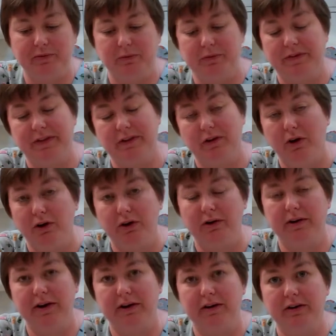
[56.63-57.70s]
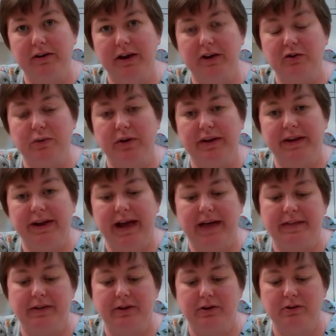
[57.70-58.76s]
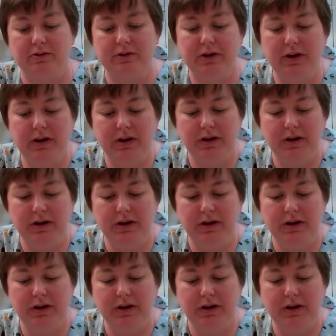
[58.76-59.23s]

with the longer indwelling catheters.